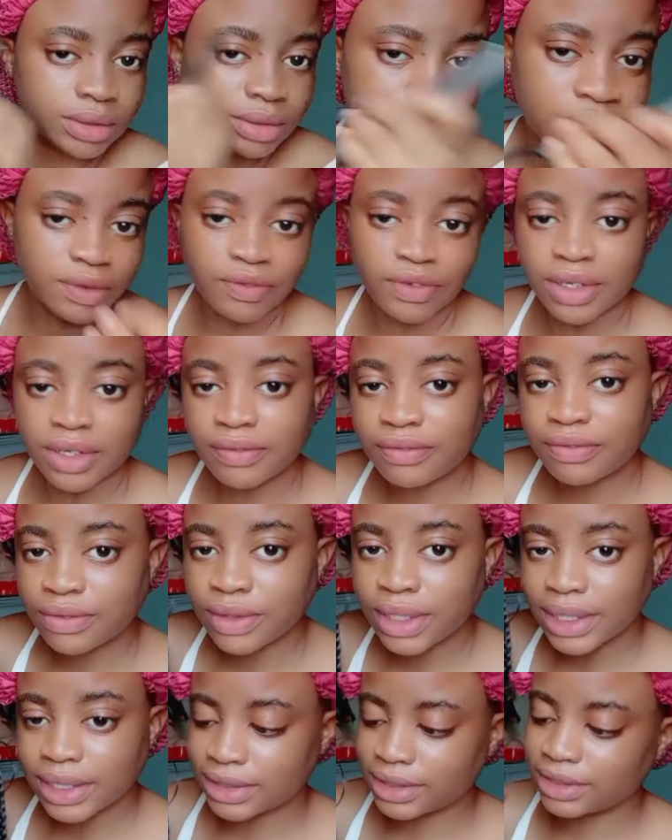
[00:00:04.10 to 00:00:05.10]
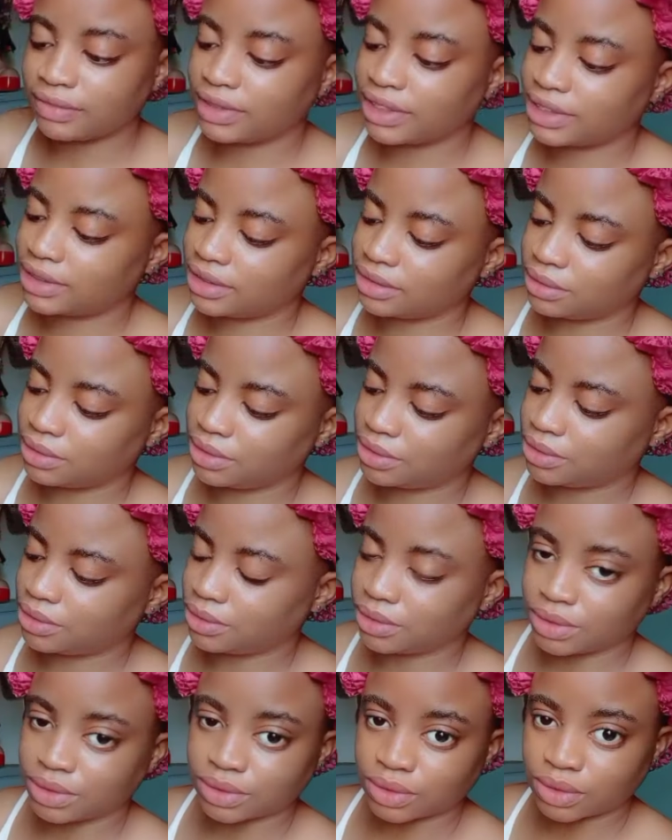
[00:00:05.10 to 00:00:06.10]
So for a full lace, the first thing you want to do
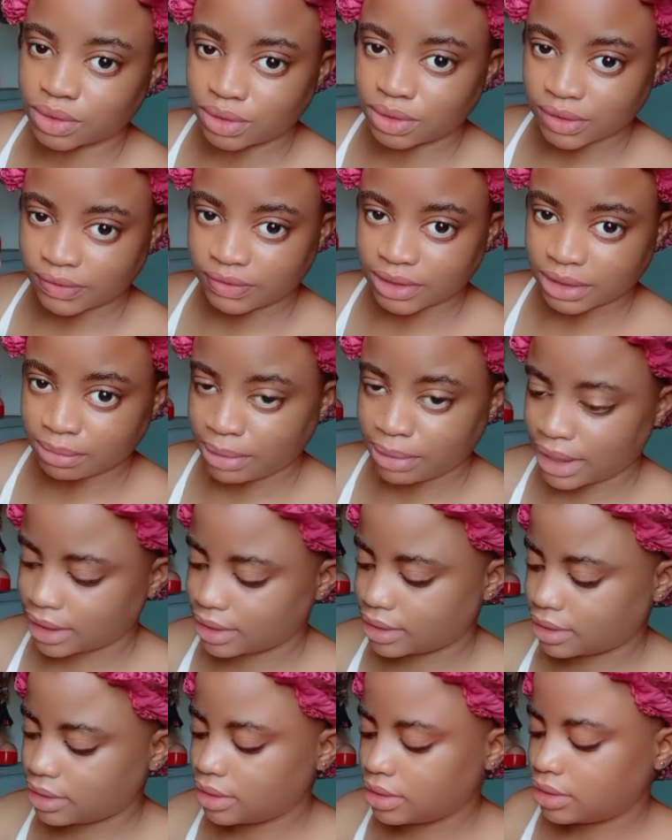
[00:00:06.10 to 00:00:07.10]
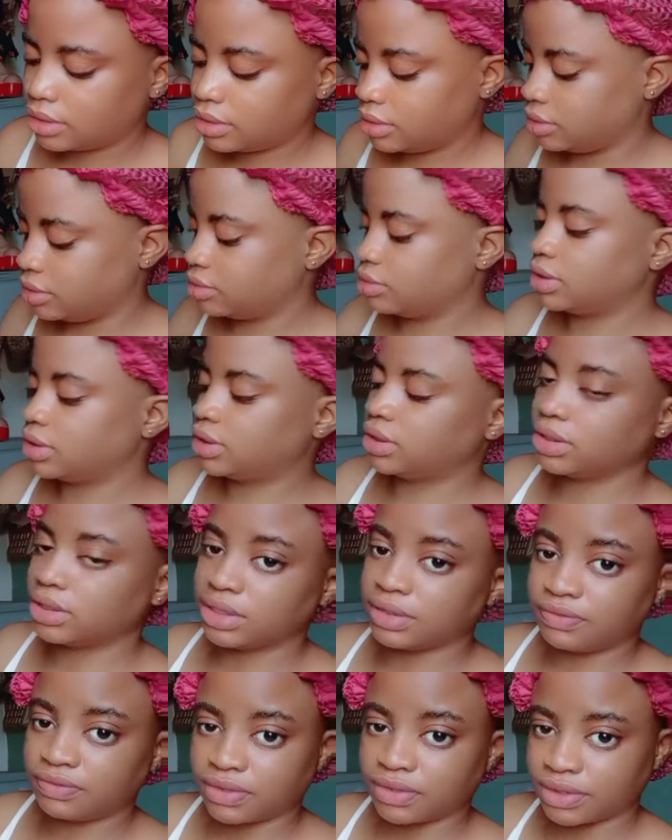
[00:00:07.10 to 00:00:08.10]
is to cut off the back. This is
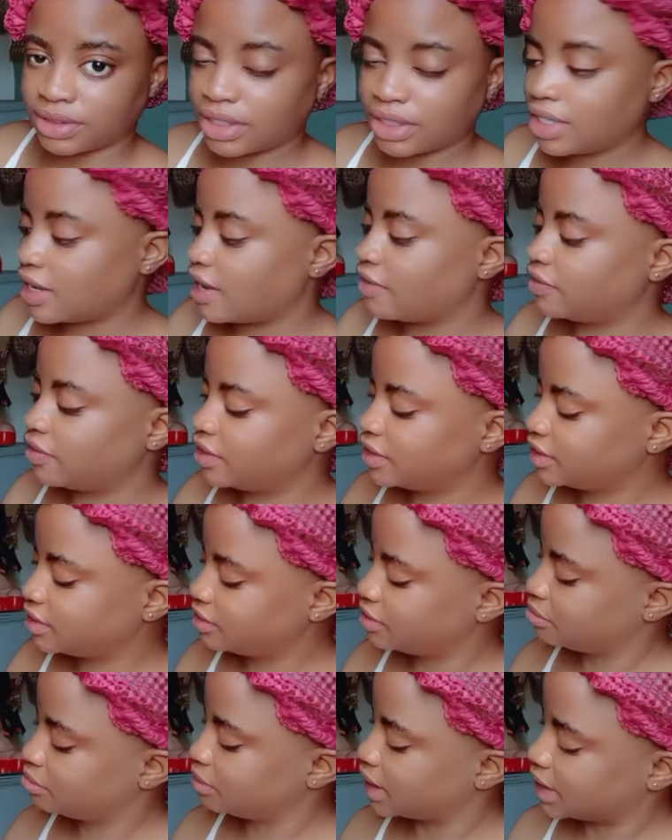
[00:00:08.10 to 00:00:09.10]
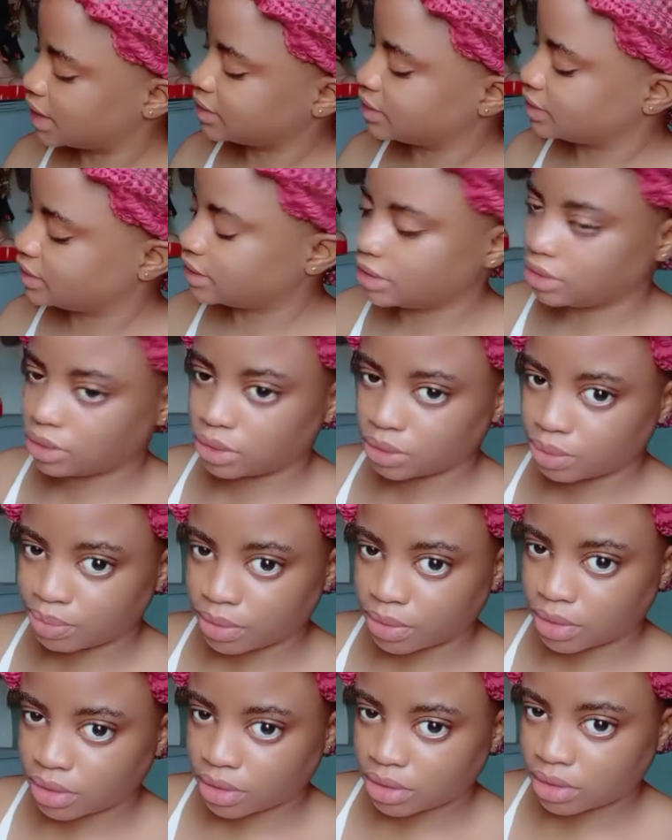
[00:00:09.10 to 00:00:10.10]
the front. I've already gone behind the scene to
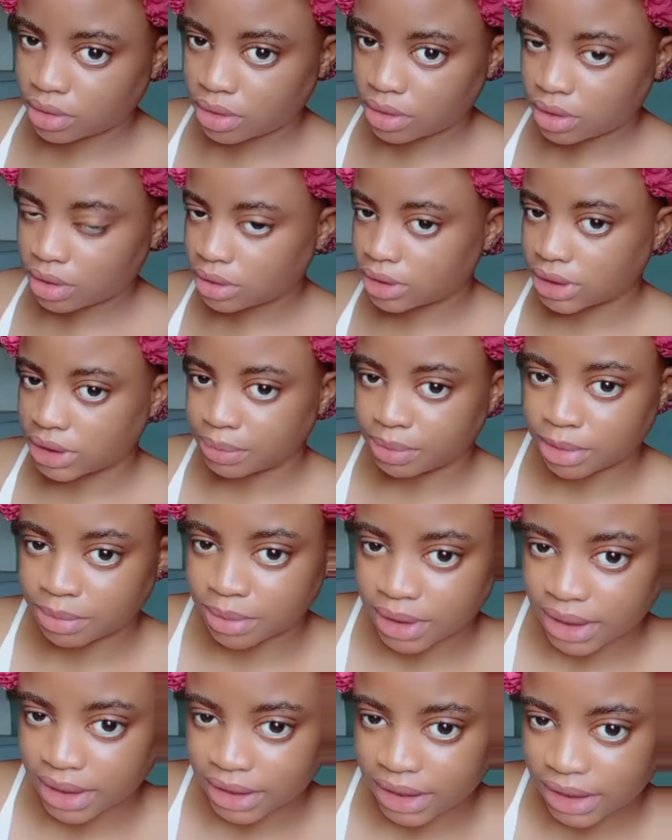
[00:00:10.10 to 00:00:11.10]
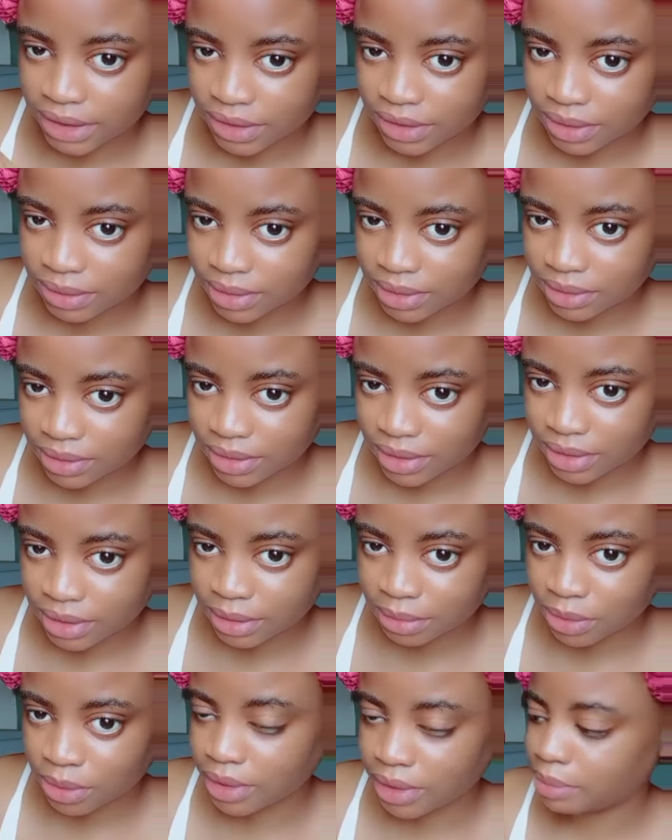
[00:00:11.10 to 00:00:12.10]
pluck the baby hairs. I just want only
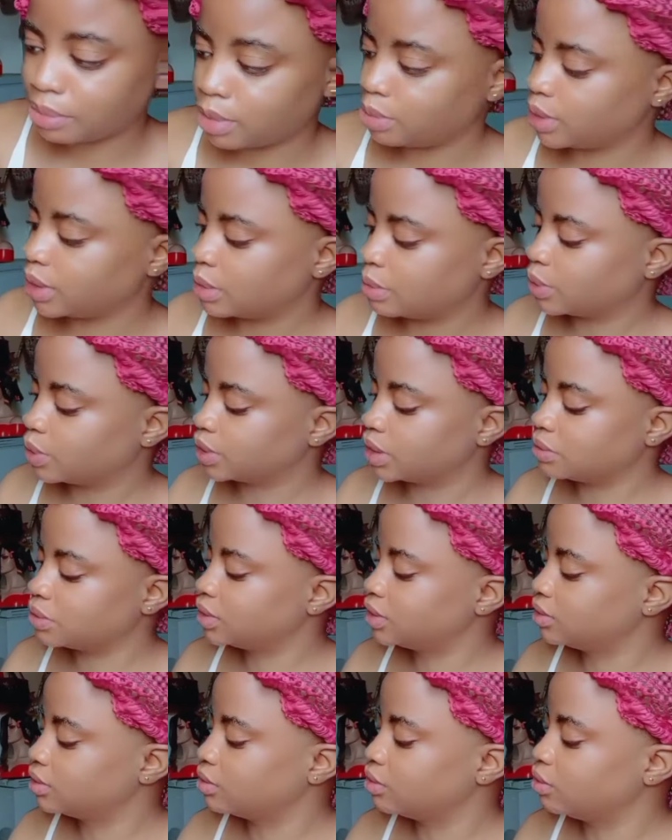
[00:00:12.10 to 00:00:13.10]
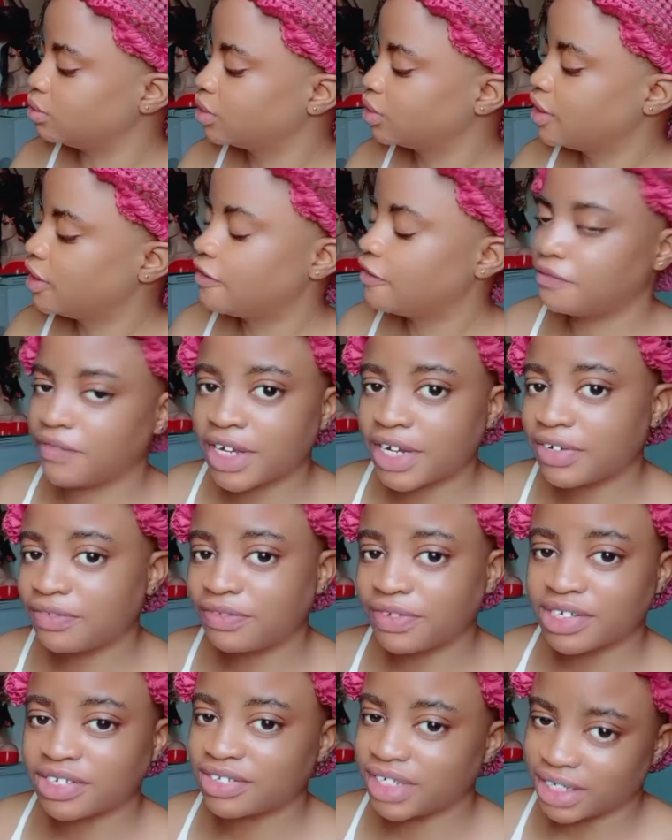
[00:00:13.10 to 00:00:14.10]
small baby hair because I want it to look very,
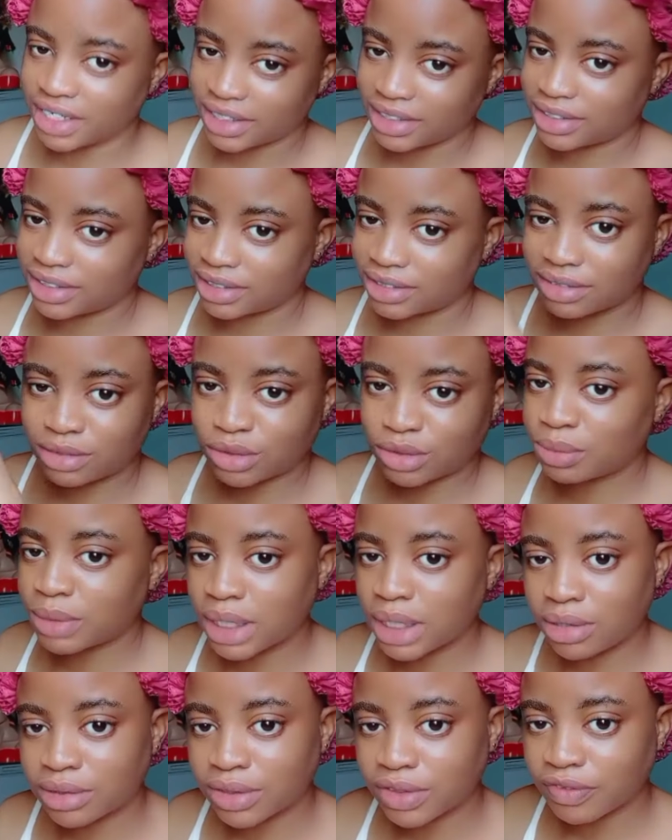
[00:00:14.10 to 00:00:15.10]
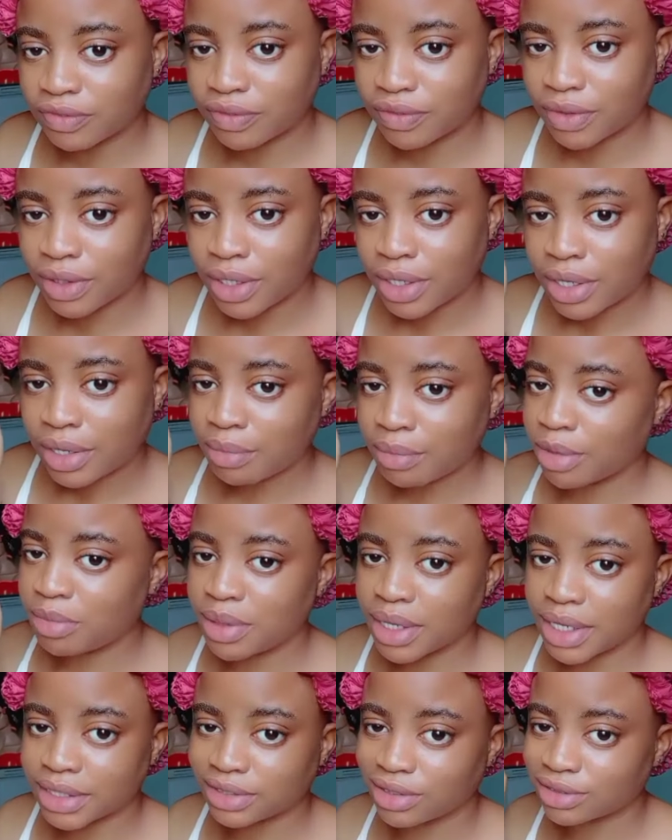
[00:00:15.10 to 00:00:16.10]
very realistic. So a lot of
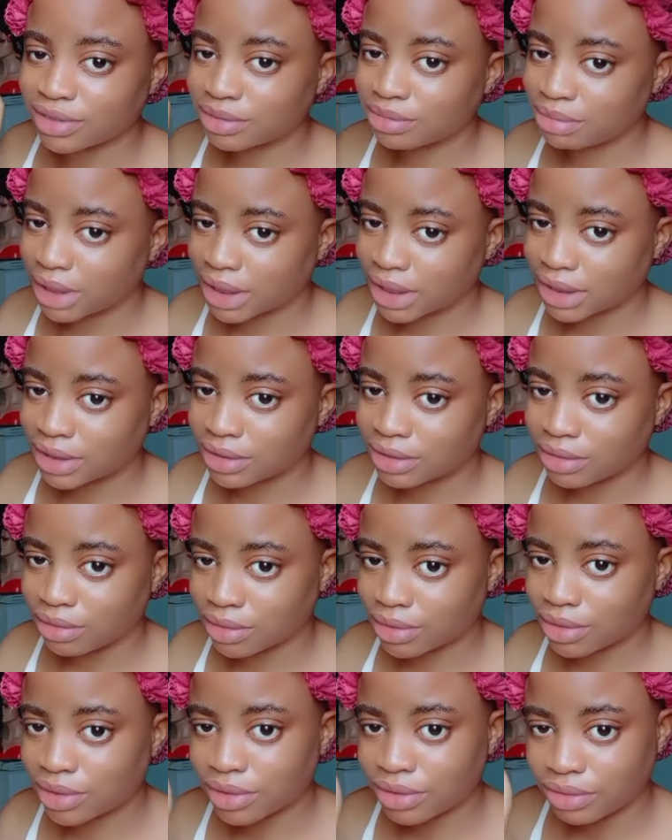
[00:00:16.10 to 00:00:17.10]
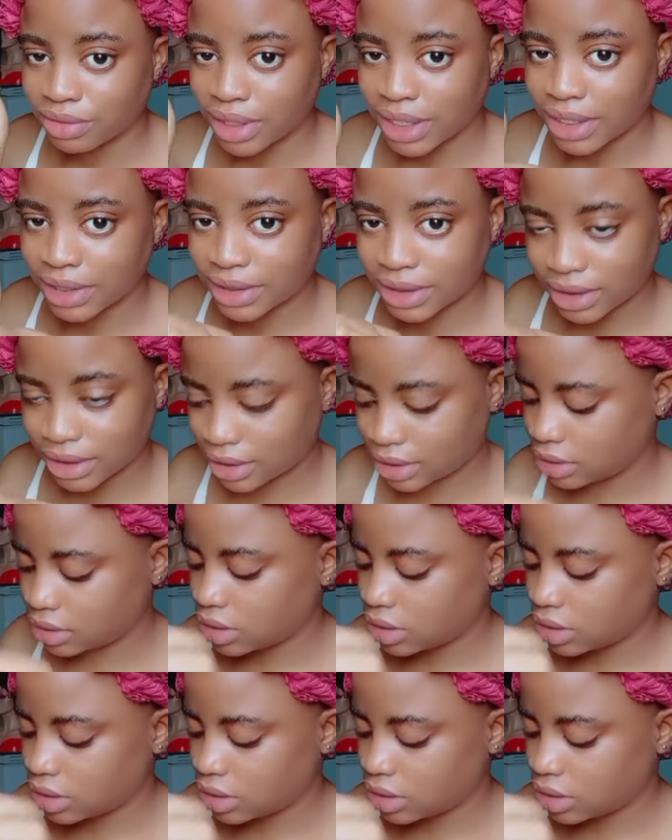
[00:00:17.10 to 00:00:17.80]
baby hairs doesn't make it look realistic.